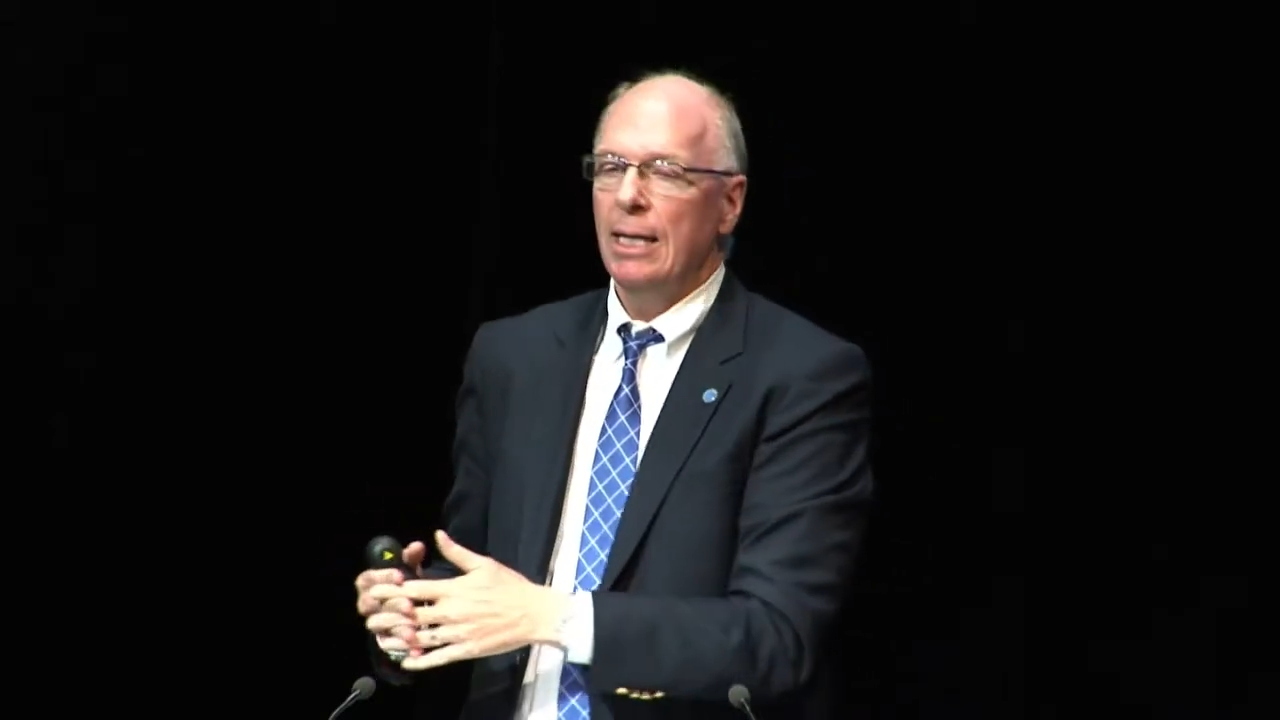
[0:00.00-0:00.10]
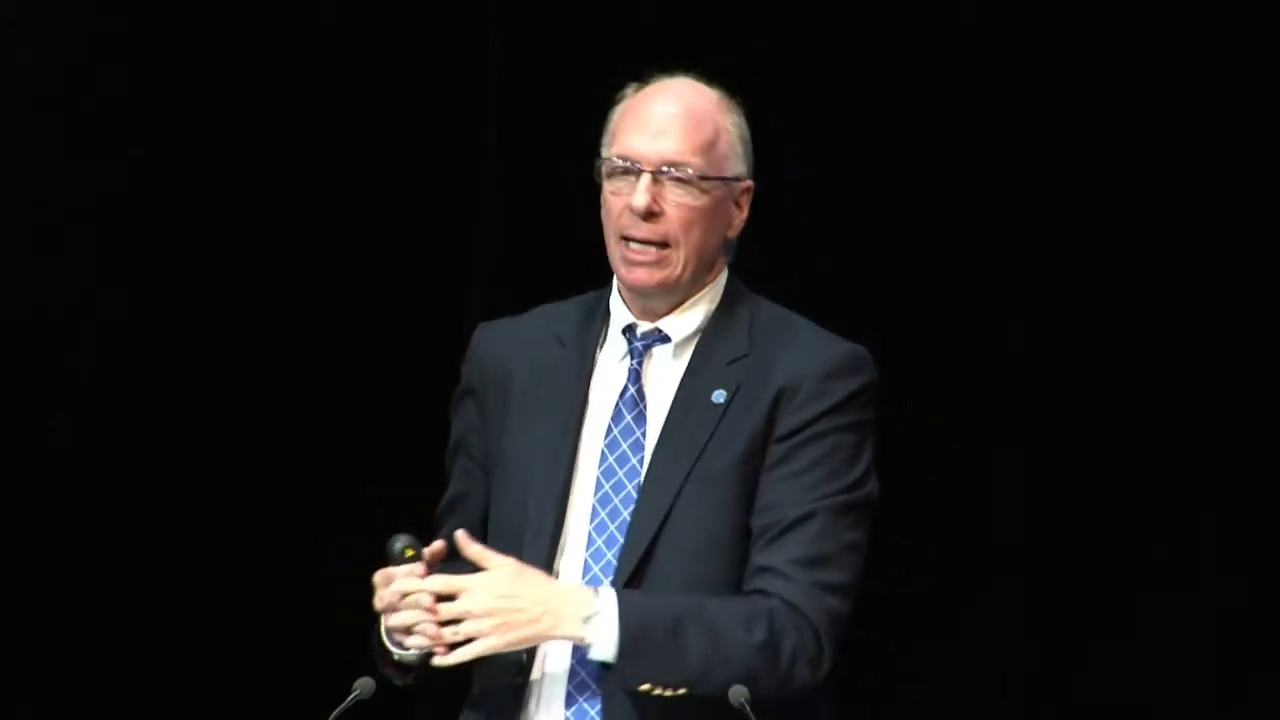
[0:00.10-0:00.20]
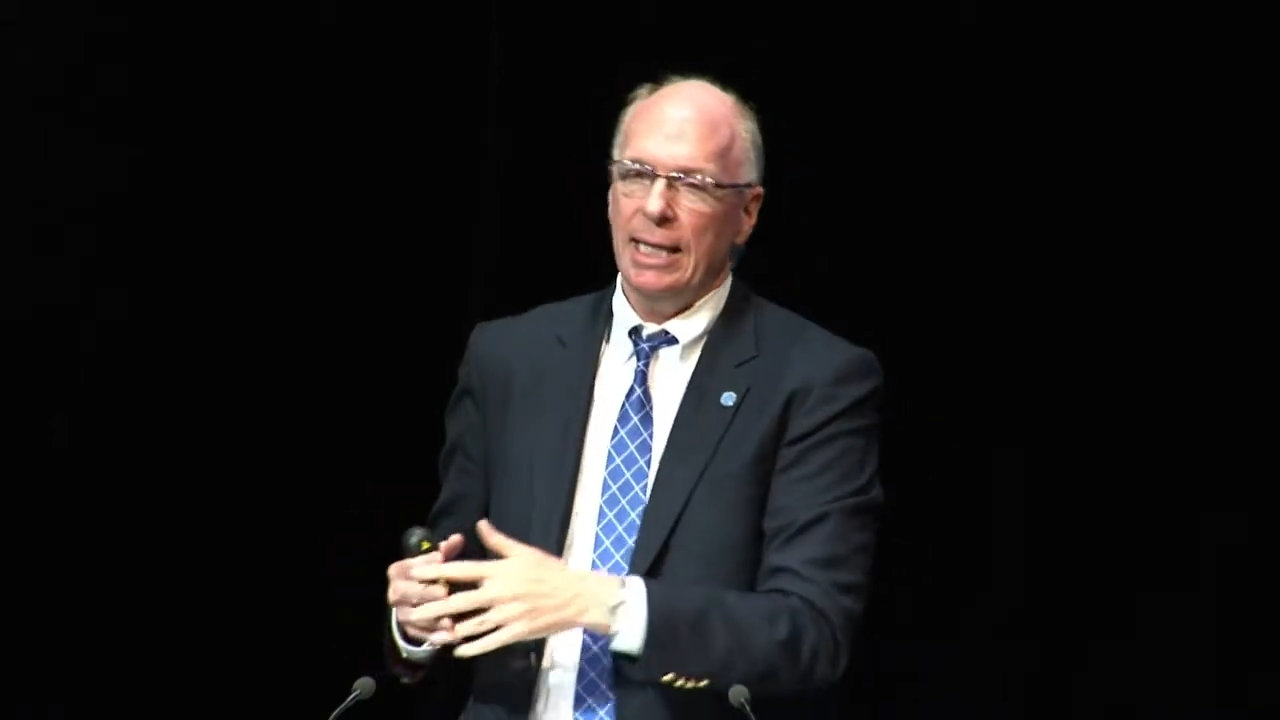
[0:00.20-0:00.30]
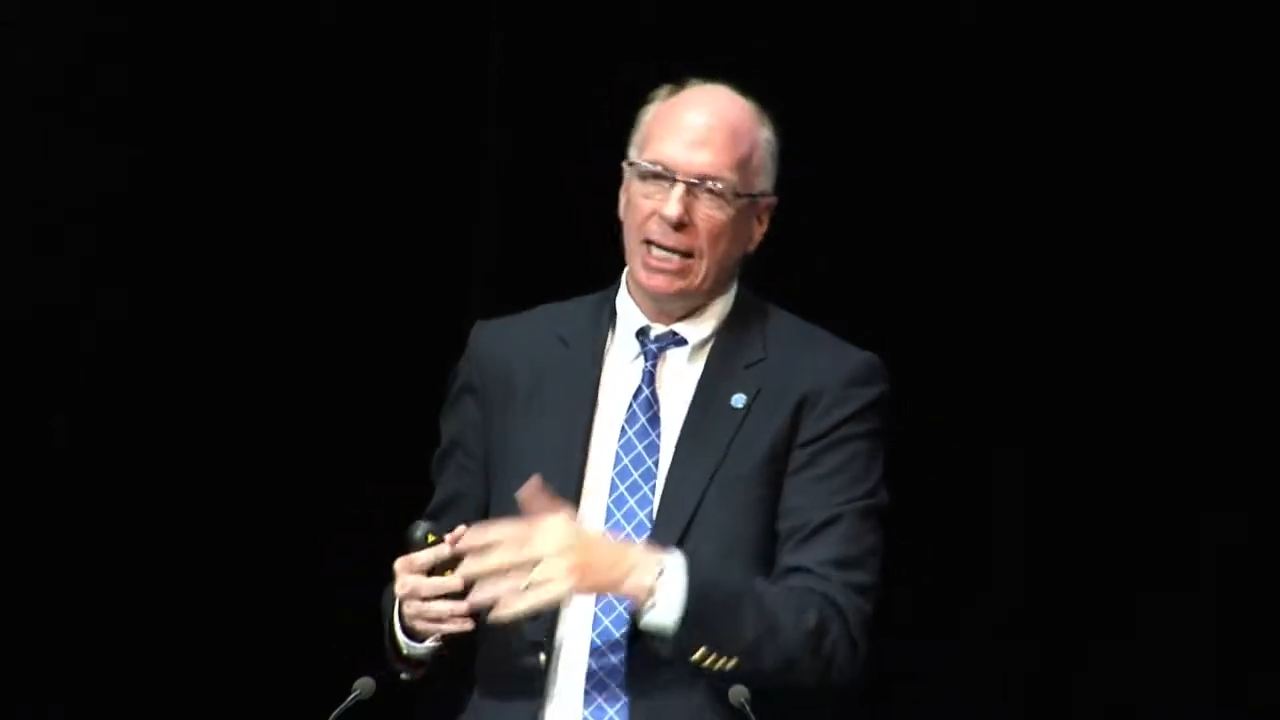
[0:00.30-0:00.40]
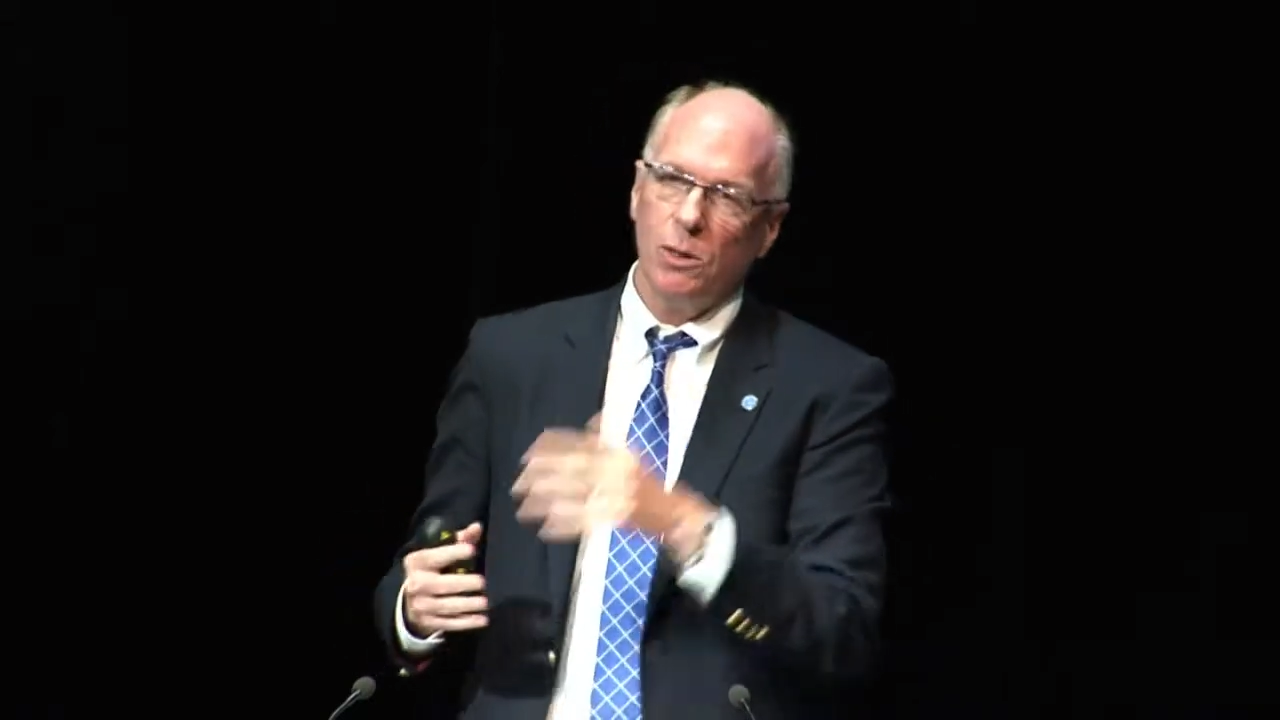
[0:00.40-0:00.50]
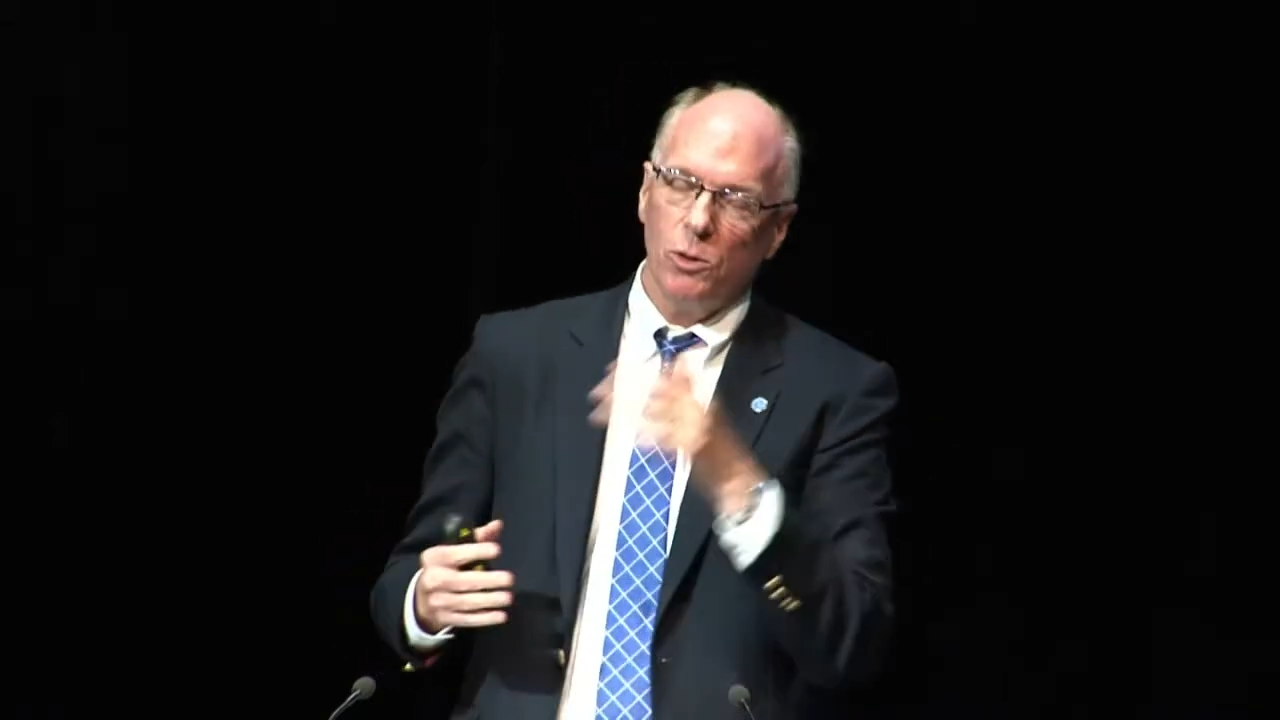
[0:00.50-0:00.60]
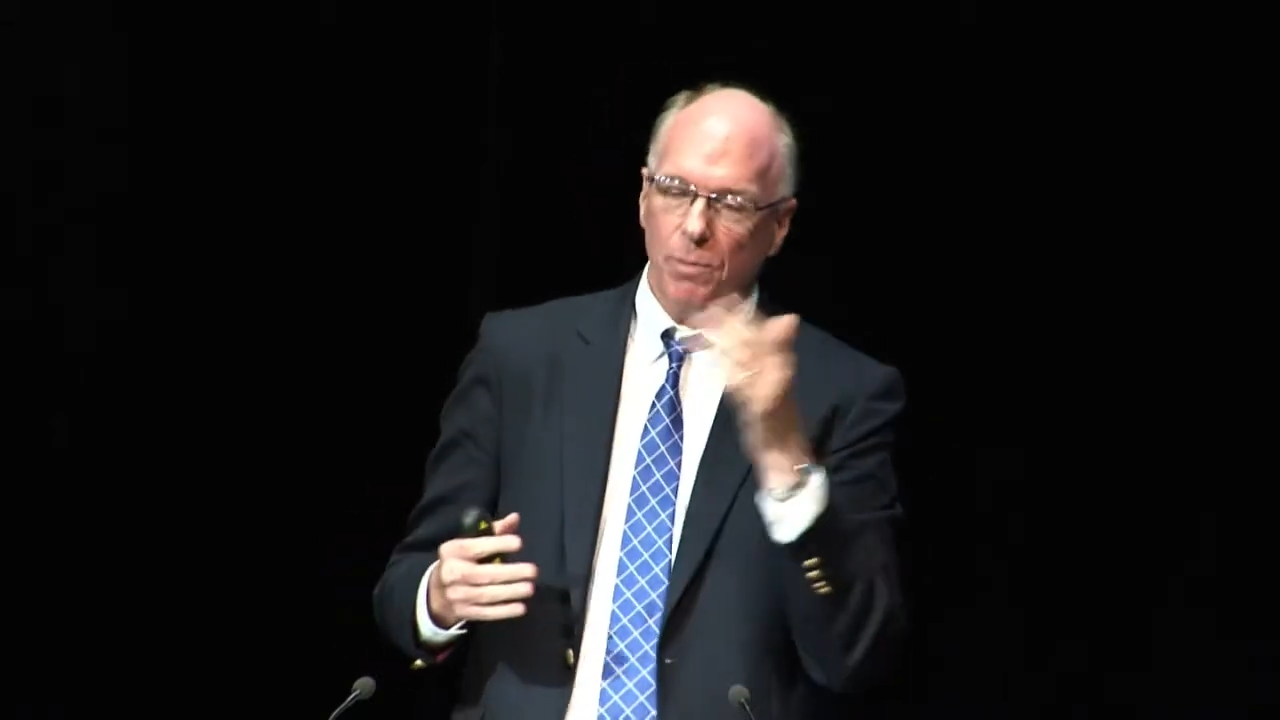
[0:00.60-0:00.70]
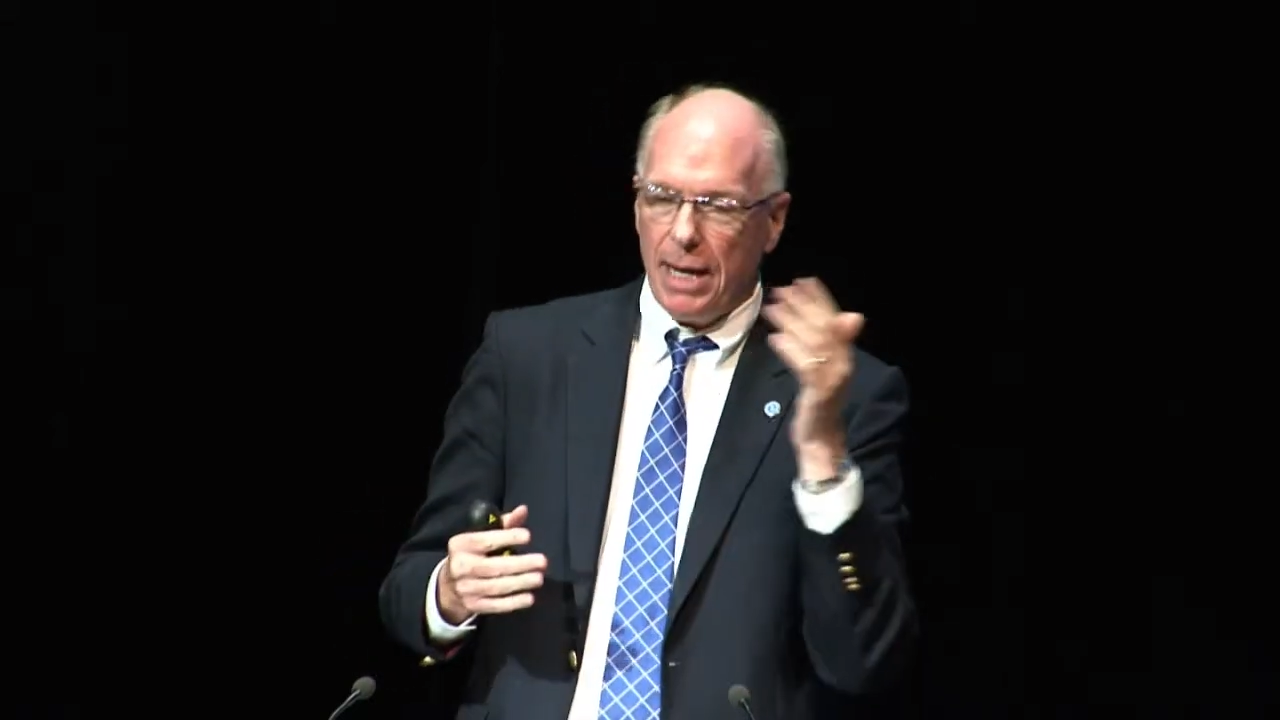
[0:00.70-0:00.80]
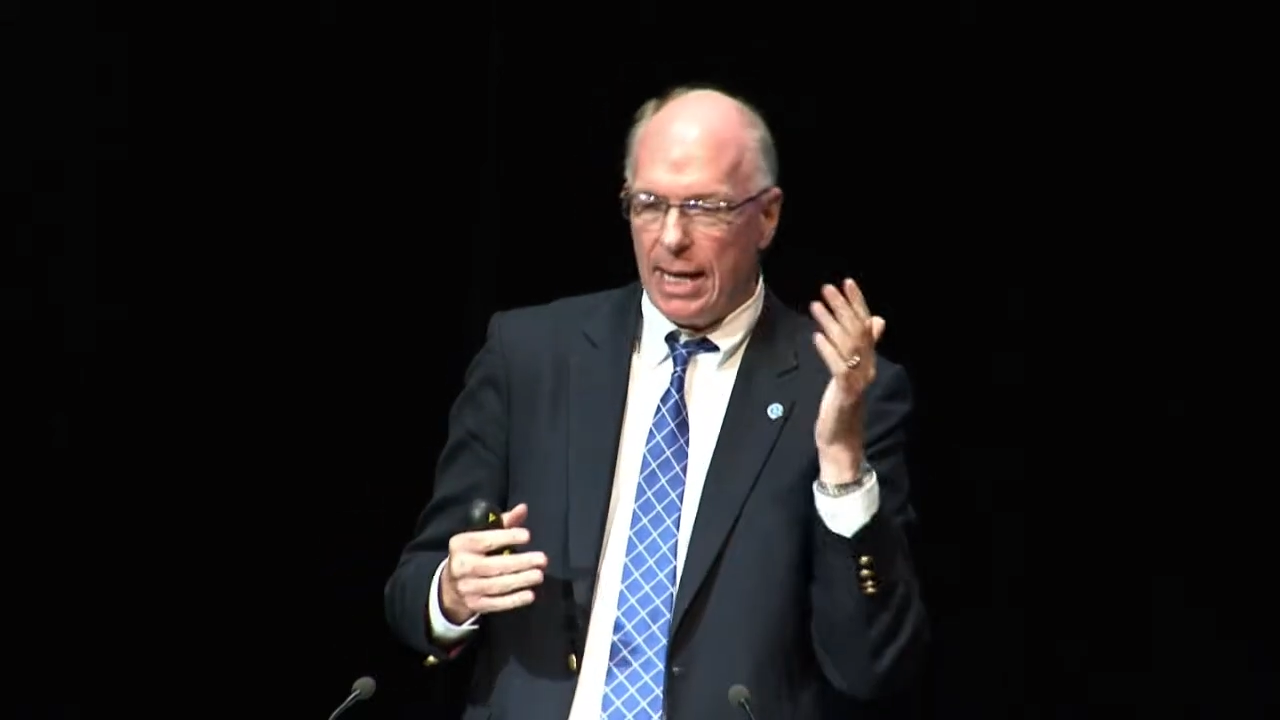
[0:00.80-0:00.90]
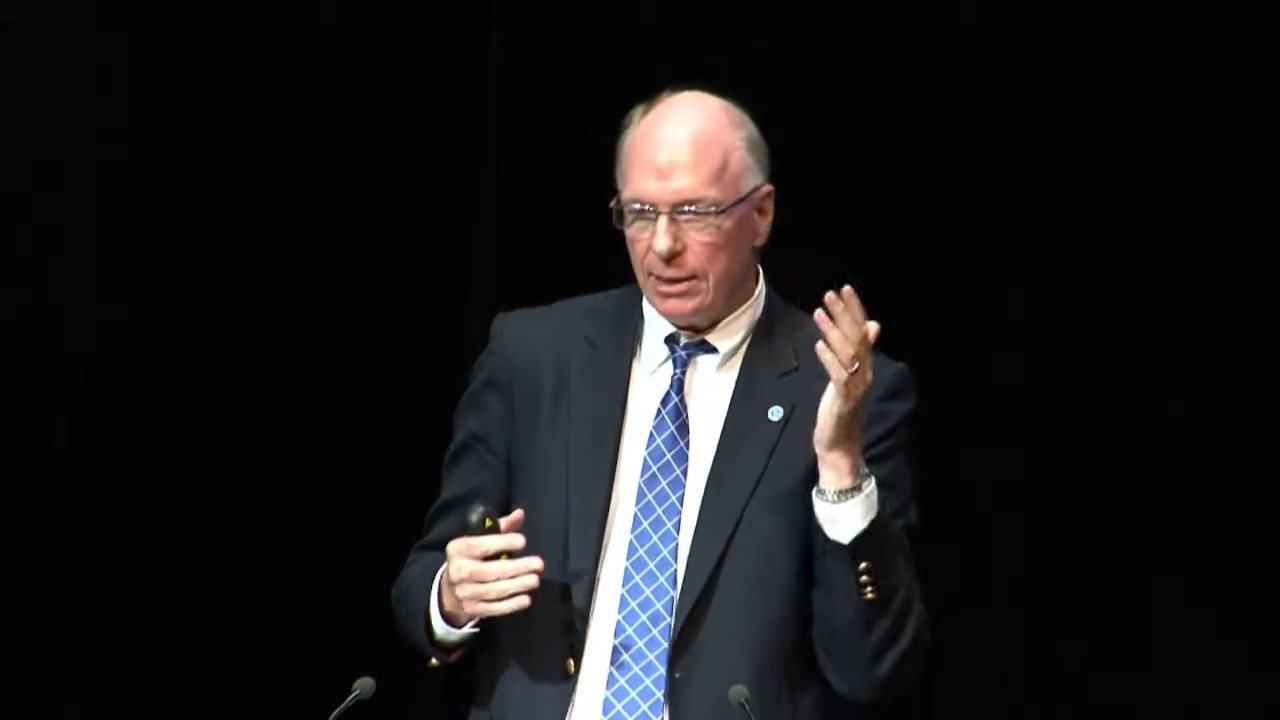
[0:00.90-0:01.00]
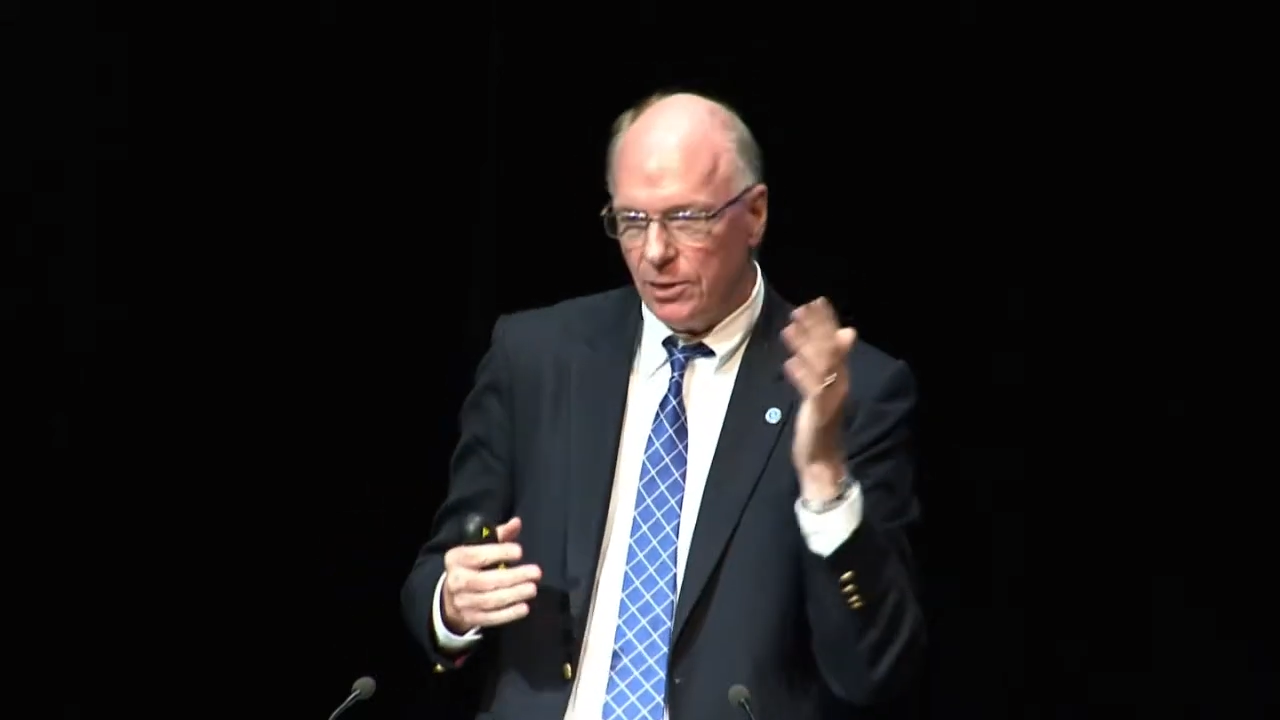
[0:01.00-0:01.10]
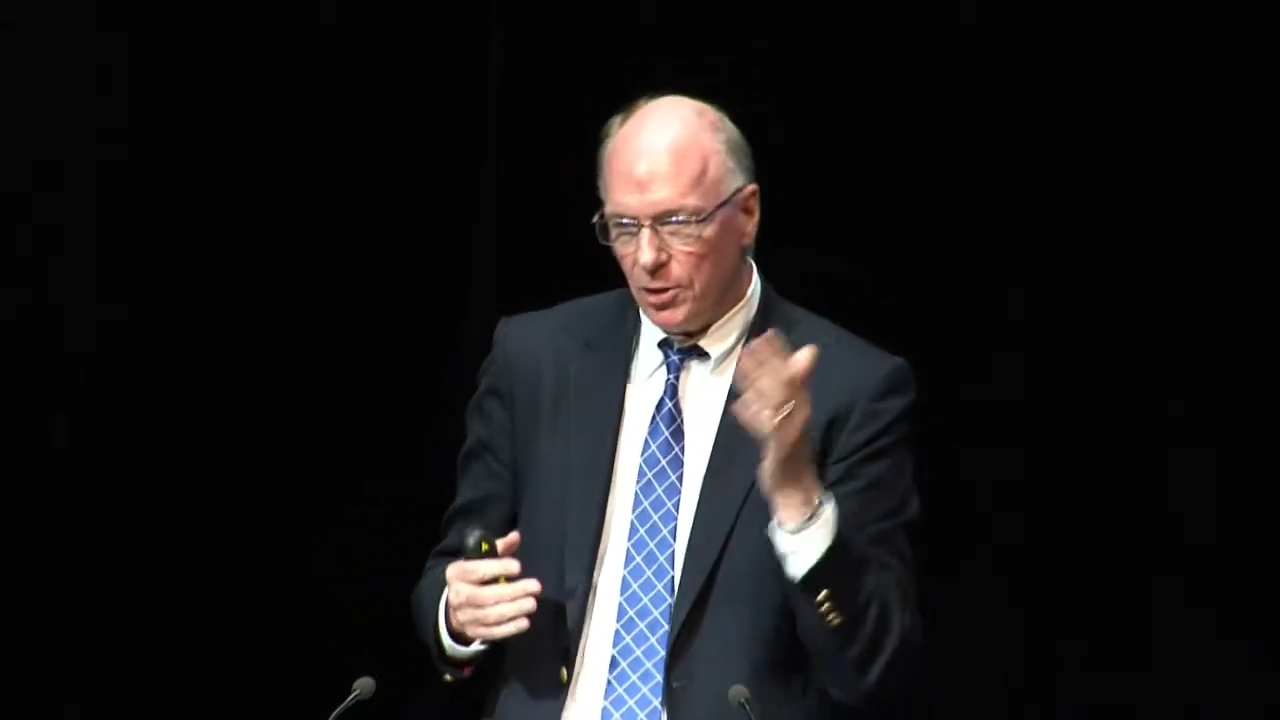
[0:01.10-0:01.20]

And that goes back to,